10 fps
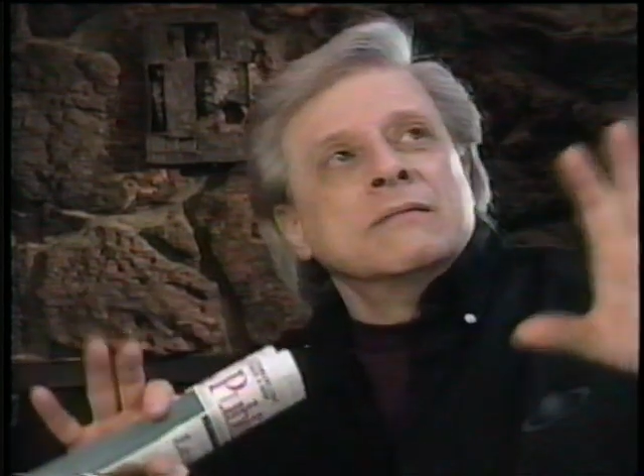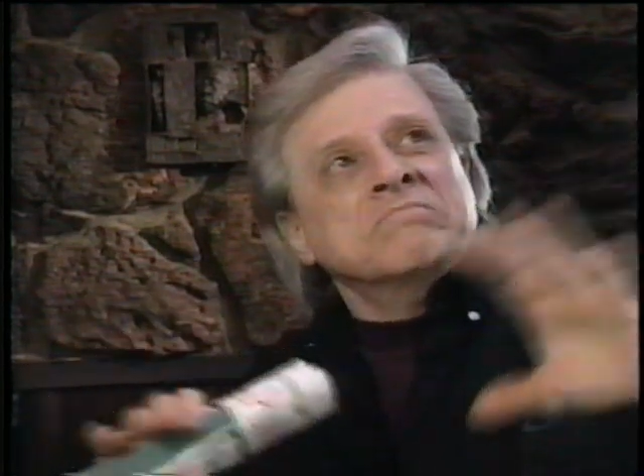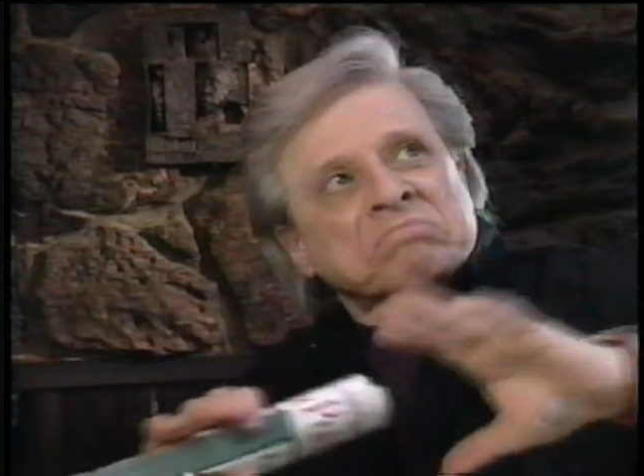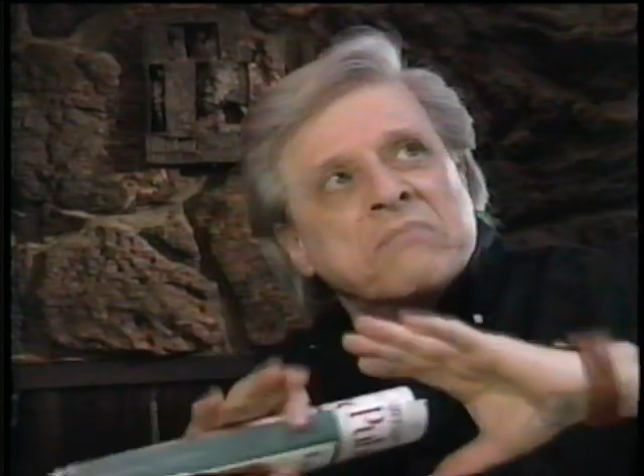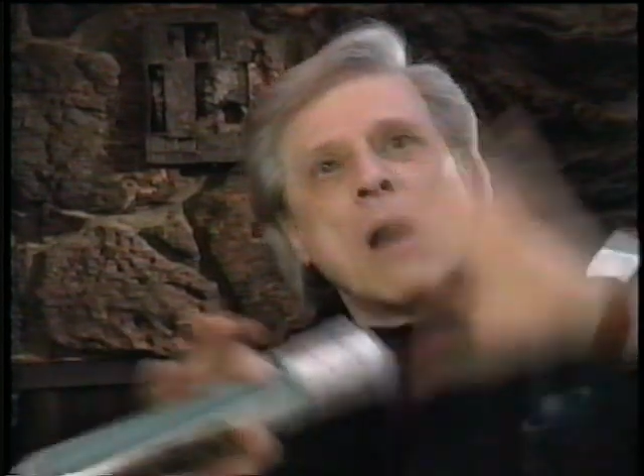
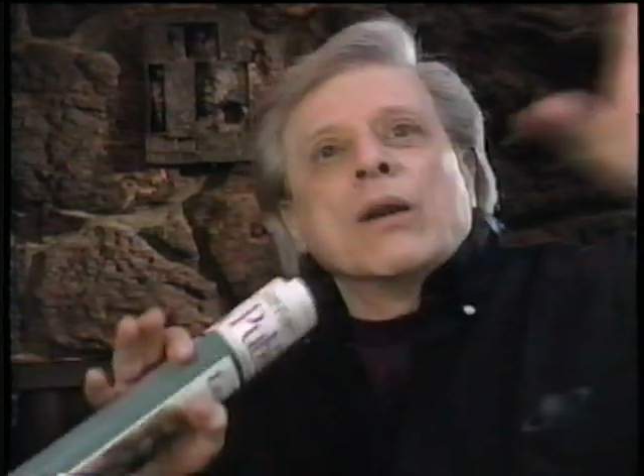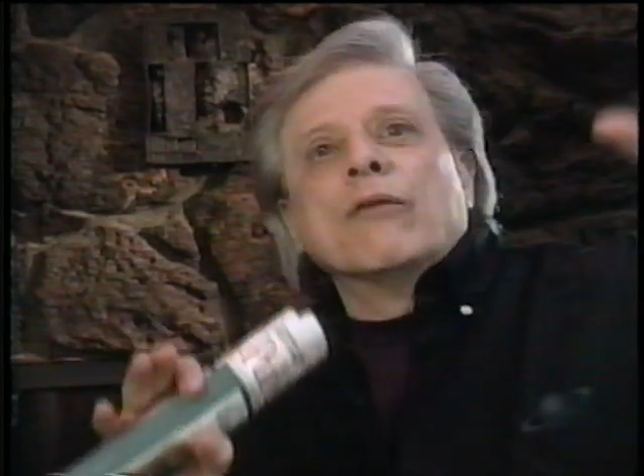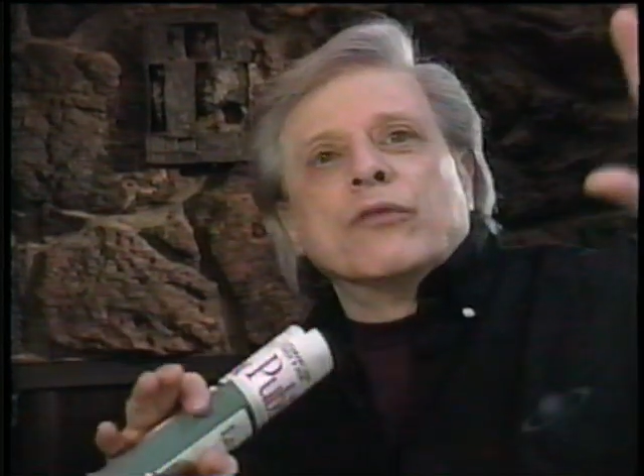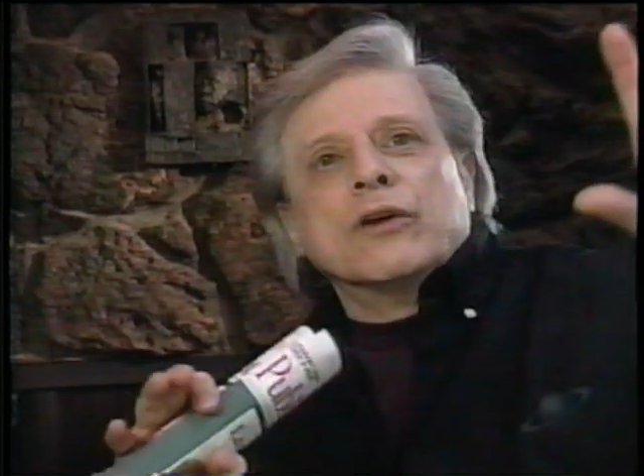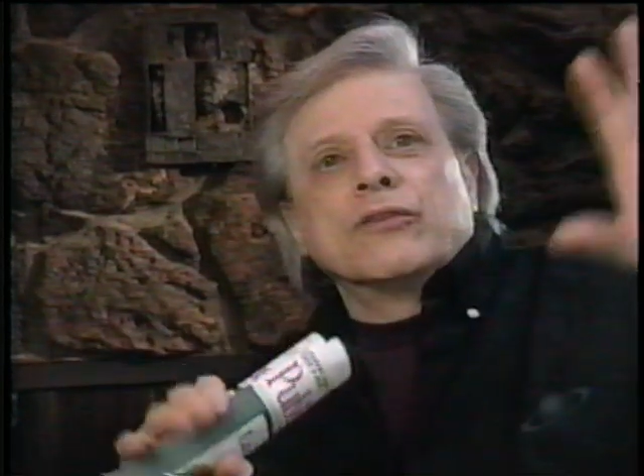Mount
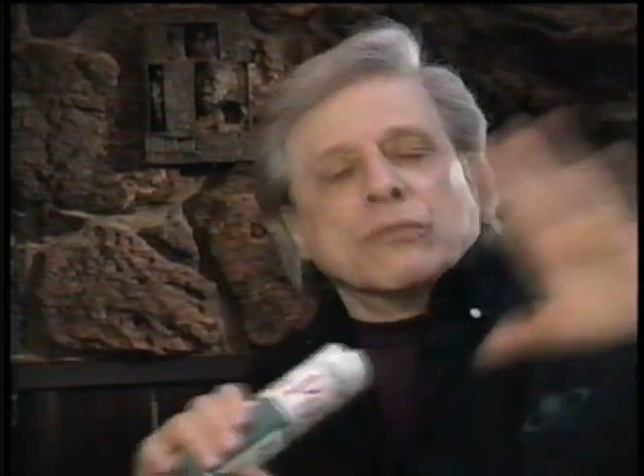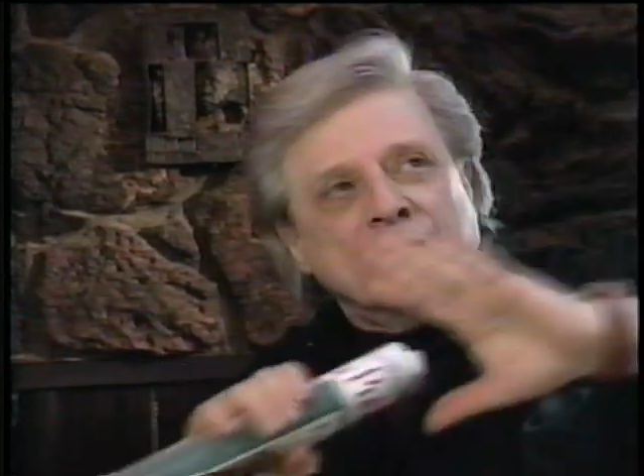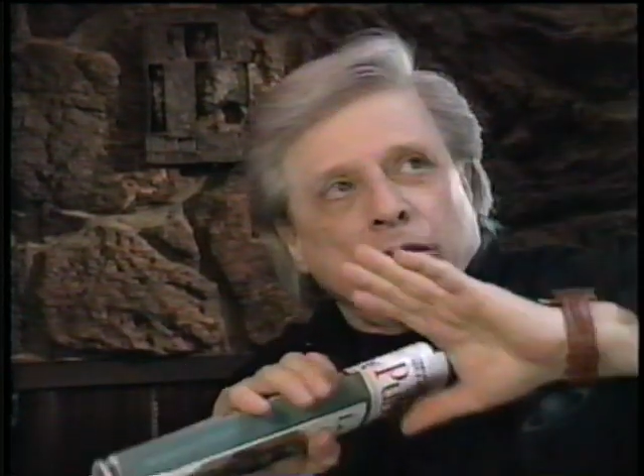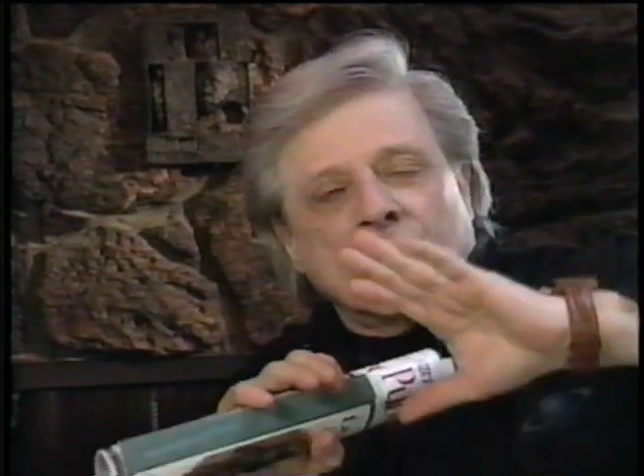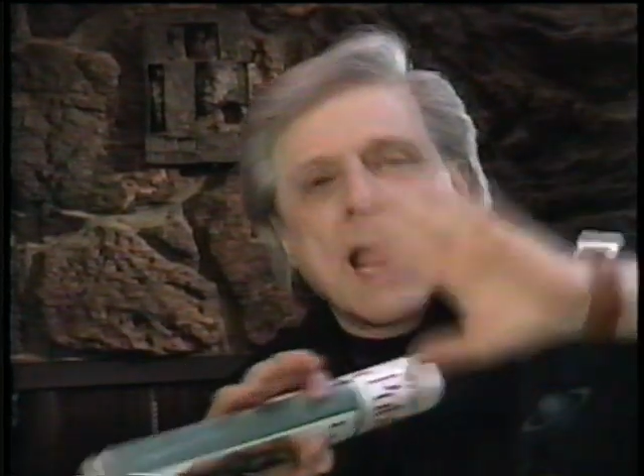Everest, or,
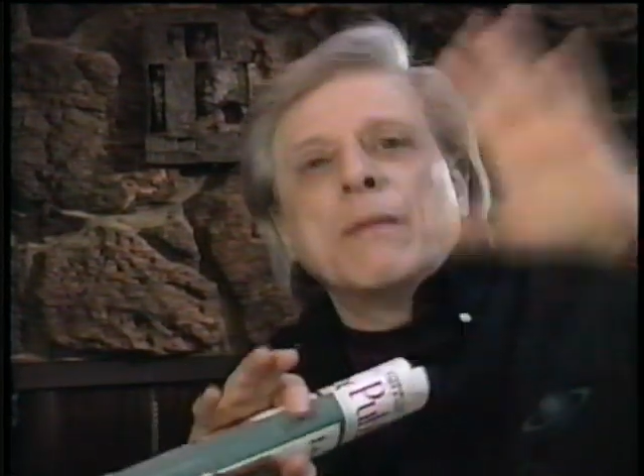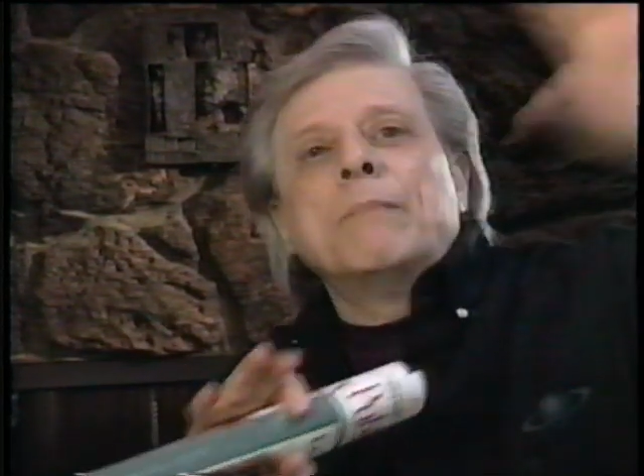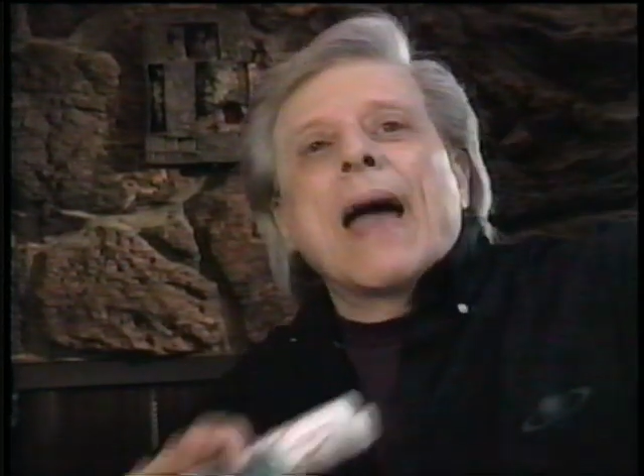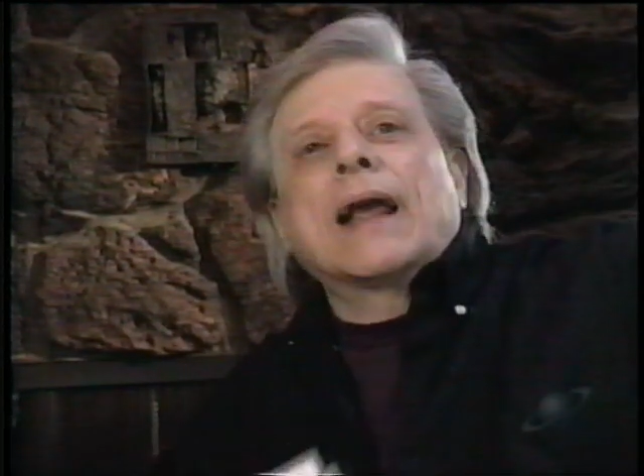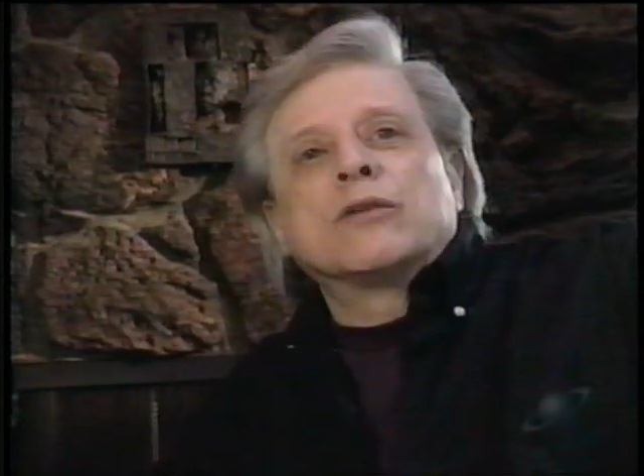you know, climbing
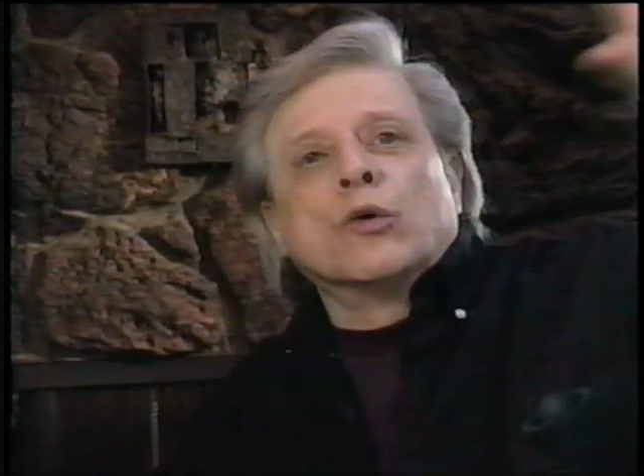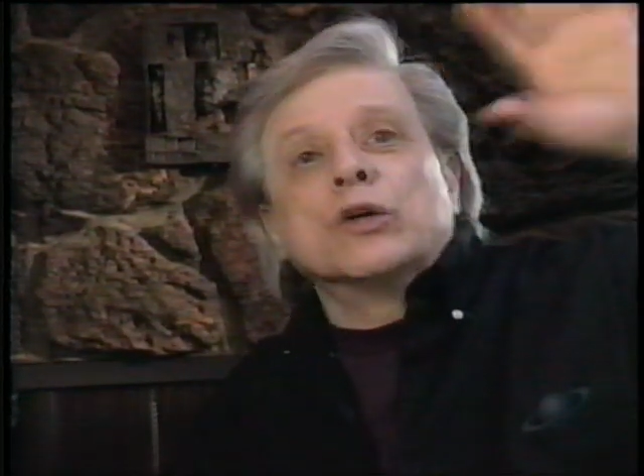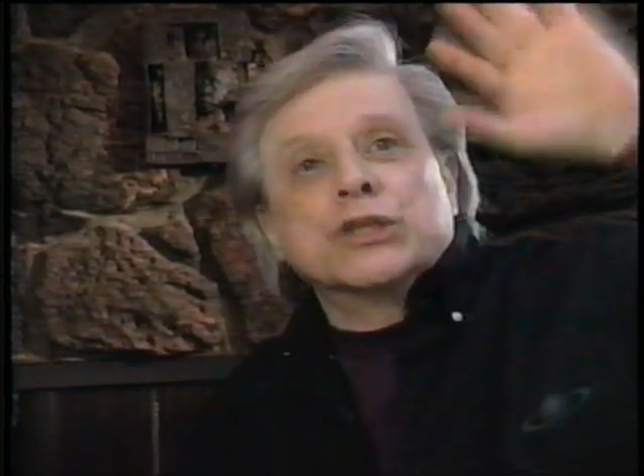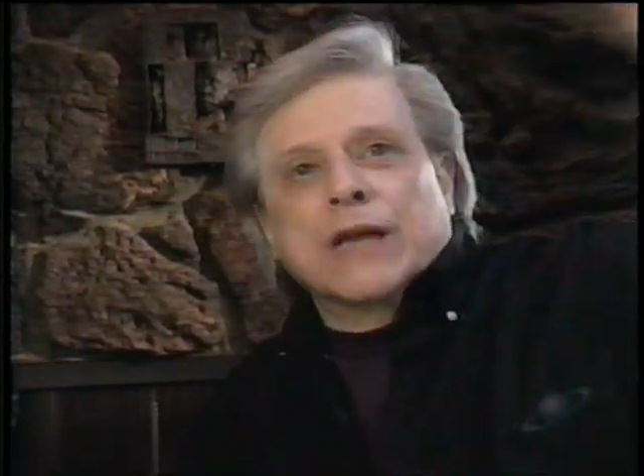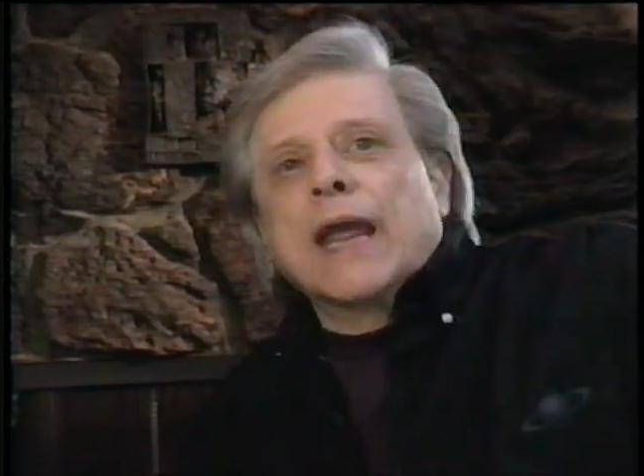back
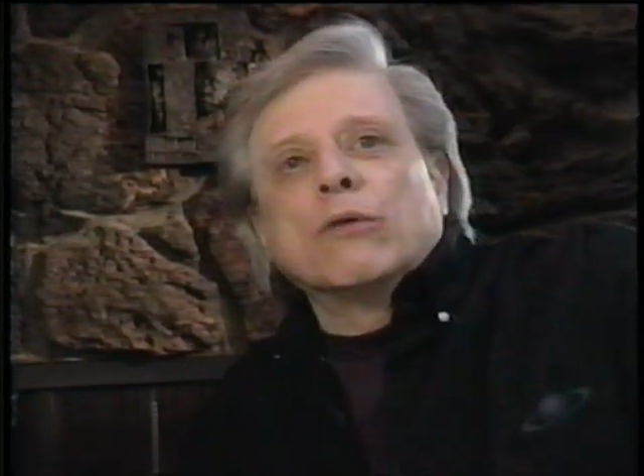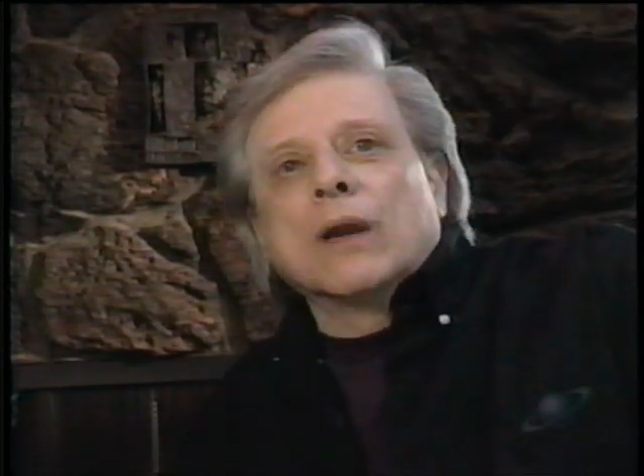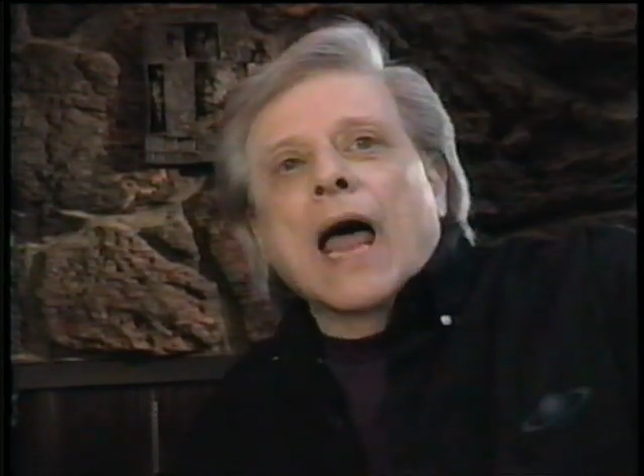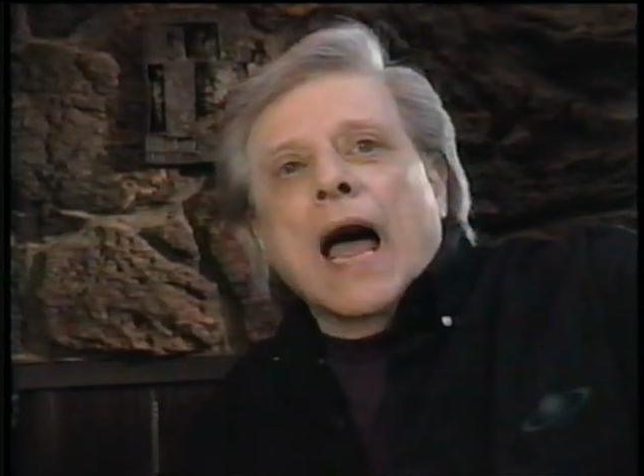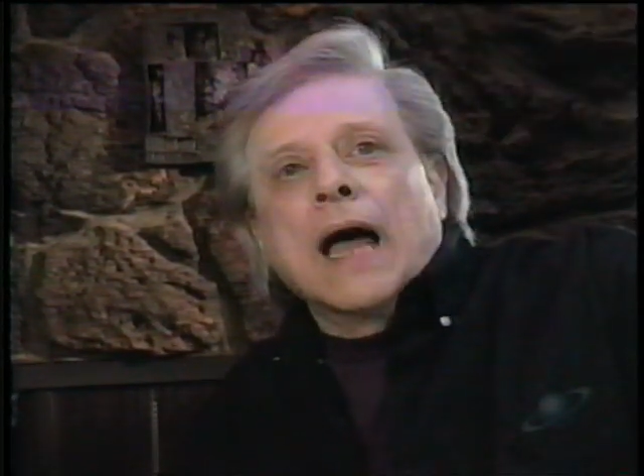towards
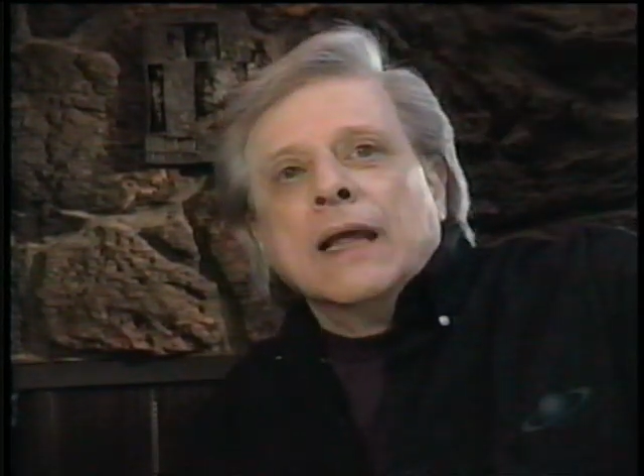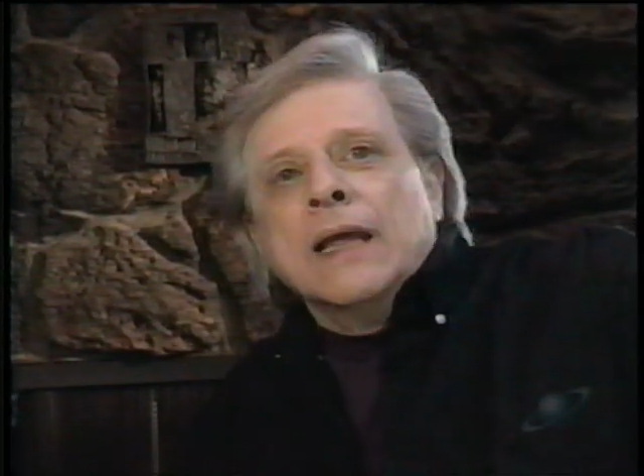Shangri-La.